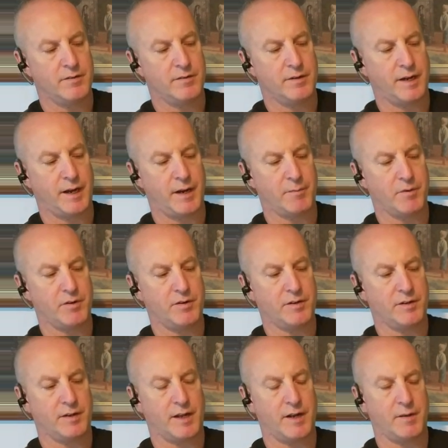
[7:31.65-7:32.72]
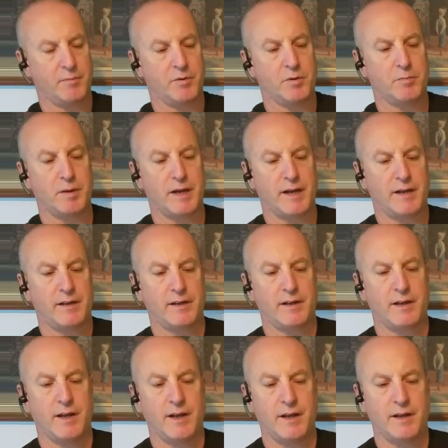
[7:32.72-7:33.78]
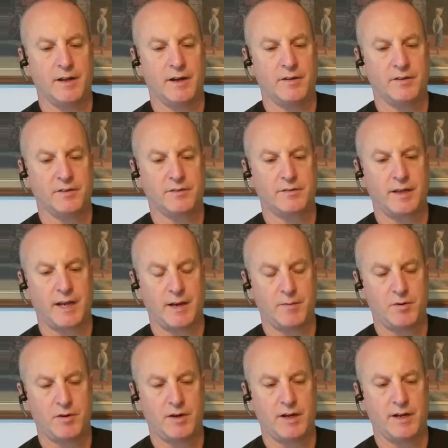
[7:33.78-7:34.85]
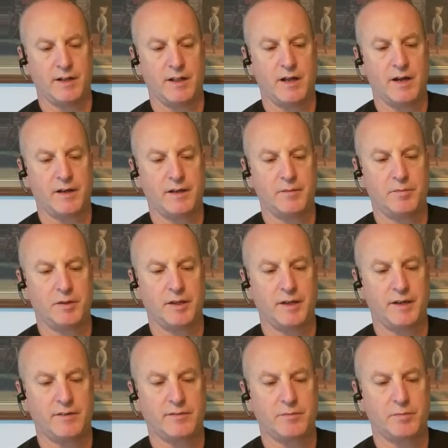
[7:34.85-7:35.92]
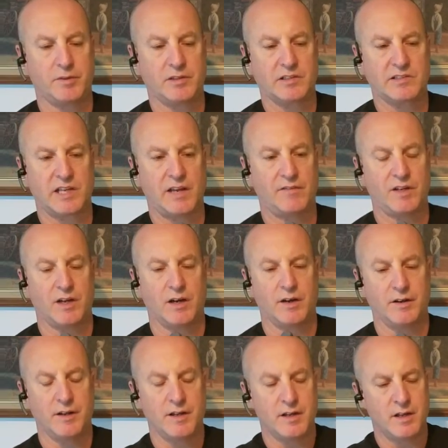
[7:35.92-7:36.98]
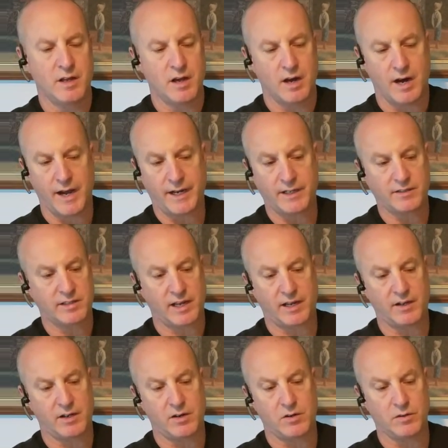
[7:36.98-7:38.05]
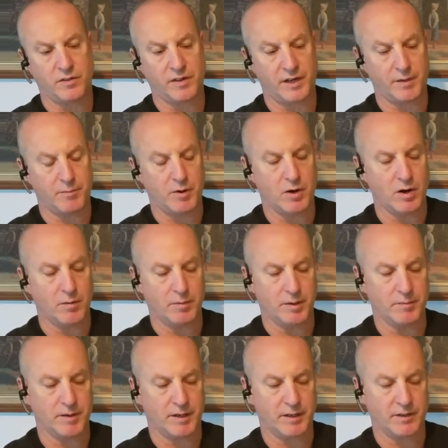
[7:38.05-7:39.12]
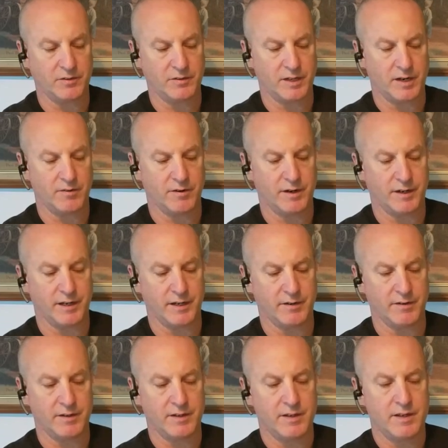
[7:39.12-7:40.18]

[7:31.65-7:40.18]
hammer, and then pull back on the hammer and lock it in place, put the safety on. I could take the whole thing apart, but I'm not going to do that right now.